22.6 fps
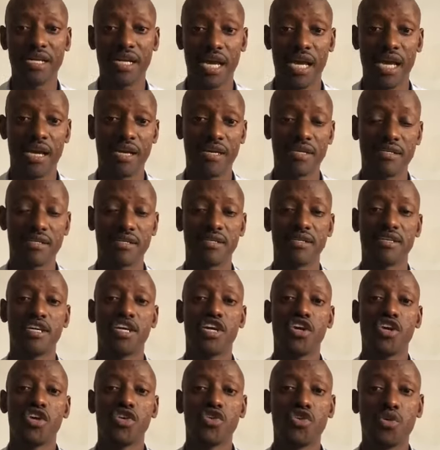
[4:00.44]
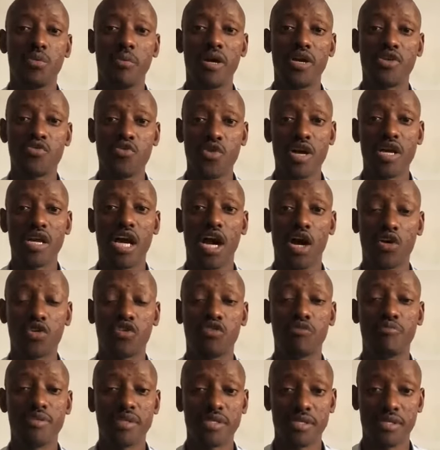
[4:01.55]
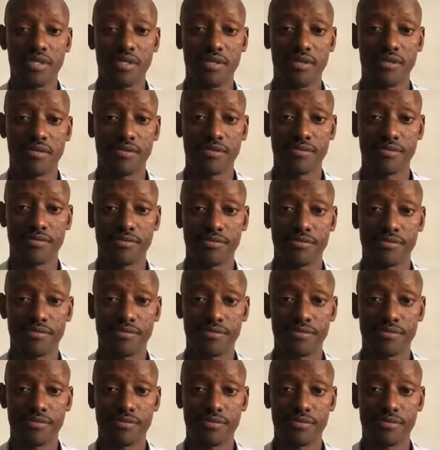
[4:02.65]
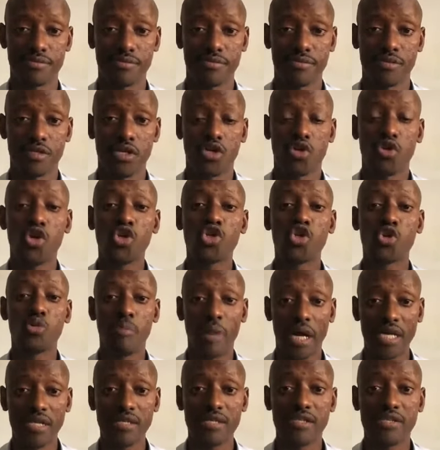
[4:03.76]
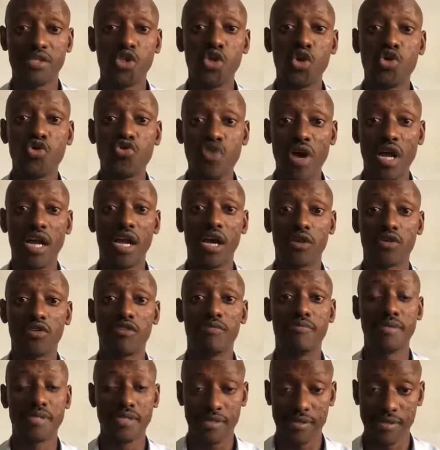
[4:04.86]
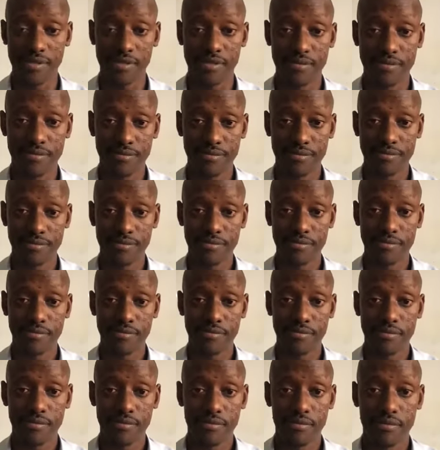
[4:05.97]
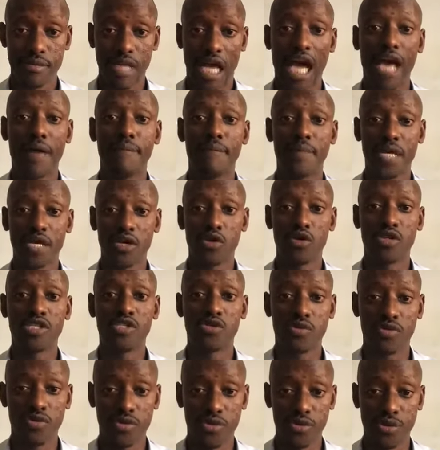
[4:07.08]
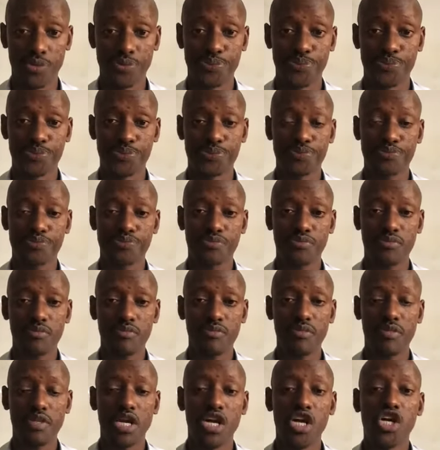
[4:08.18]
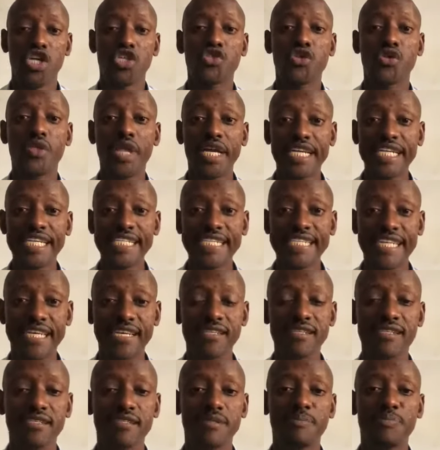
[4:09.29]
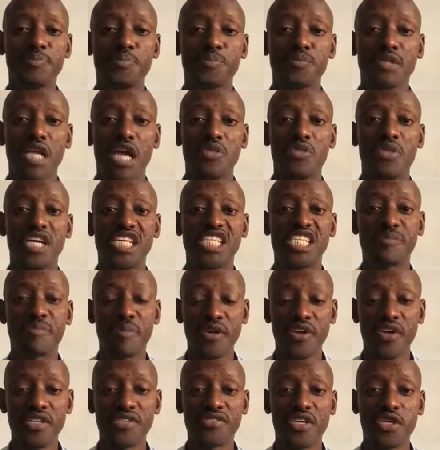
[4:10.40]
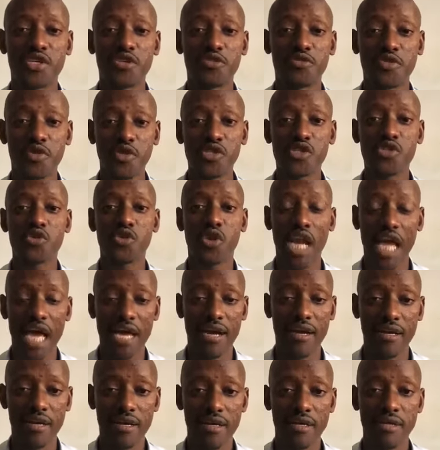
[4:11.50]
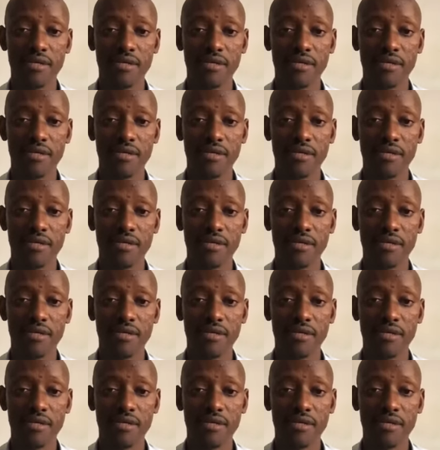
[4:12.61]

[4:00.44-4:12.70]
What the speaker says: client, you might run out of business. Not you might, you'll run out of business. I'm being honest with you. So in that instance, the experience that you've used to learn